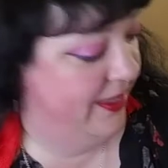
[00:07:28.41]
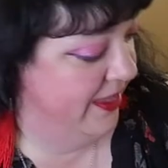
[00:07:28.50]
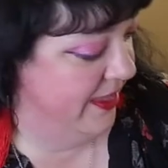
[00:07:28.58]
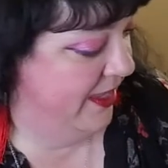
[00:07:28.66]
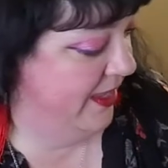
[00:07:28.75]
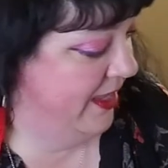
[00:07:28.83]

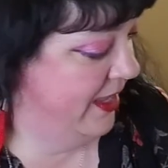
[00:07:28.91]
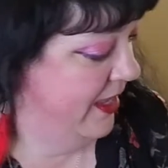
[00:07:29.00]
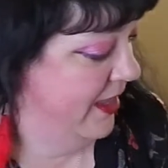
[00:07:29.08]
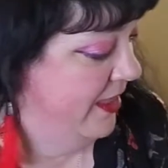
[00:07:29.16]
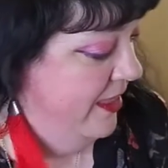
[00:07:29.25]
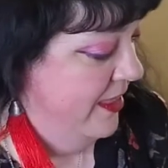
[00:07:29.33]

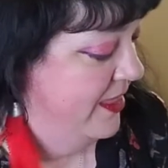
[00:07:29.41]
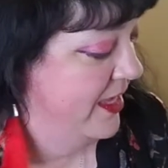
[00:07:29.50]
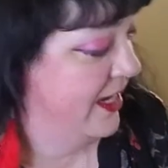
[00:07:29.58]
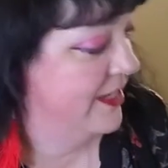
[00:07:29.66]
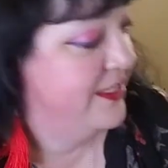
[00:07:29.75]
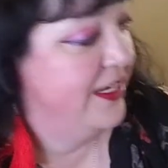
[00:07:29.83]
The
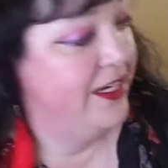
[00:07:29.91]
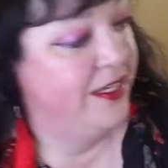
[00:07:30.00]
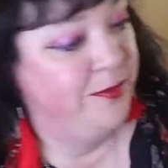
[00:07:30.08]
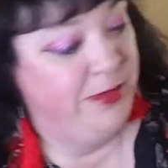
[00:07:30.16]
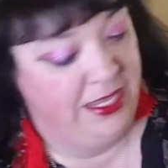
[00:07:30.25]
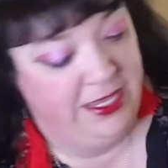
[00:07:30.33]
next
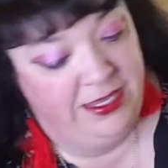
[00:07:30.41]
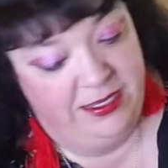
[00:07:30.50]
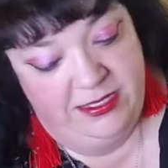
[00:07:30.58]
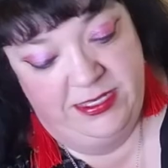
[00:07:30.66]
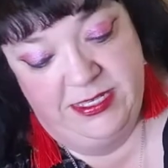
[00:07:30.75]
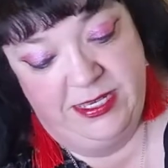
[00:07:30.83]
item
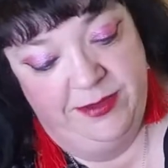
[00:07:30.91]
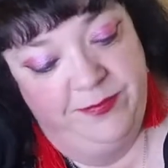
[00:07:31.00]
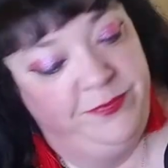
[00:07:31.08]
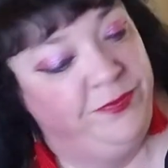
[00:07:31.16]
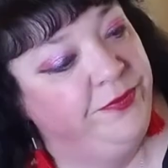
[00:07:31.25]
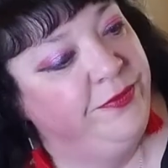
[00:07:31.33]
is
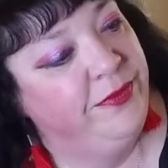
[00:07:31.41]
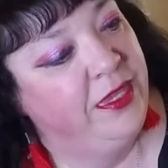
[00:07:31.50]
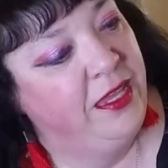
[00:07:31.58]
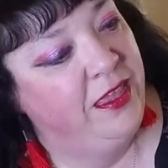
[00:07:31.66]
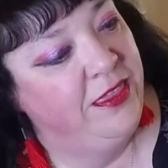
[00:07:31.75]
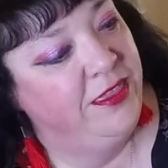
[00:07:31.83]

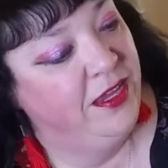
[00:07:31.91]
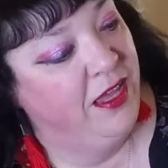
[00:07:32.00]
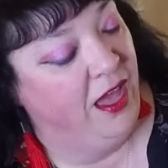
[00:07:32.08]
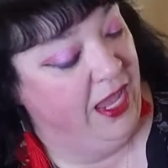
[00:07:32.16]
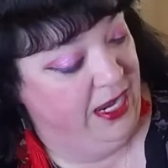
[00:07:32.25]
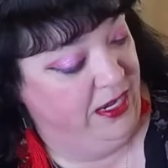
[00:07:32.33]
the
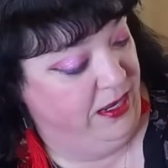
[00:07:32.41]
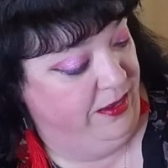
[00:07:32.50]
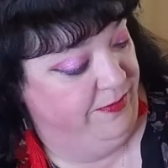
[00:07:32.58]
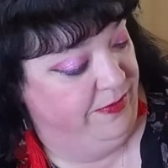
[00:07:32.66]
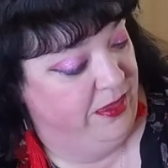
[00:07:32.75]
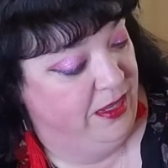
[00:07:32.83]
guide.
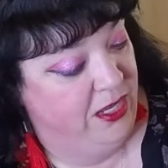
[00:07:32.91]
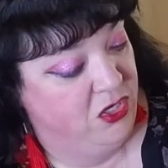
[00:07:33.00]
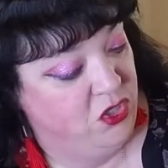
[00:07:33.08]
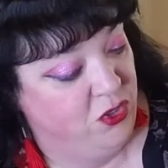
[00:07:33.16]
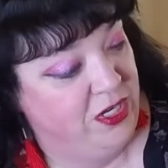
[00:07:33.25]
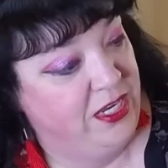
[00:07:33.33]
A
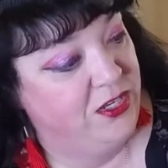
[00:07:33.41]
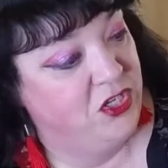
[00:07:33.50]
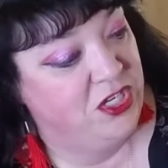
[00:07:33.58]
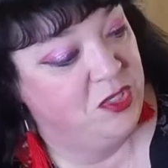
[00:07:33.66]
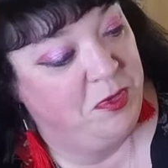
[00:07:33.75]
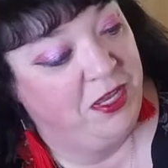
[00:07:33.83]
journey has
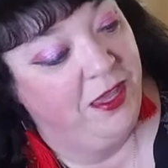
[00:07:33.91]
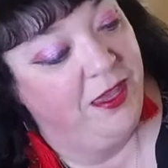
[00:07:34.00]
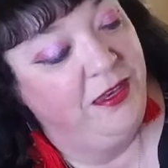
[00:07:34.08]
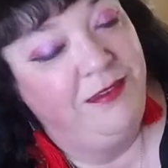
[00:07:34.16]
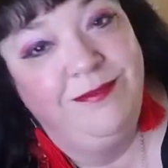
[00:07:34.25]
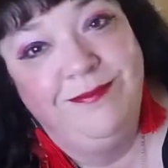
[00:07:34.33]
just
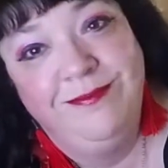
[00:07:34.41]
begun.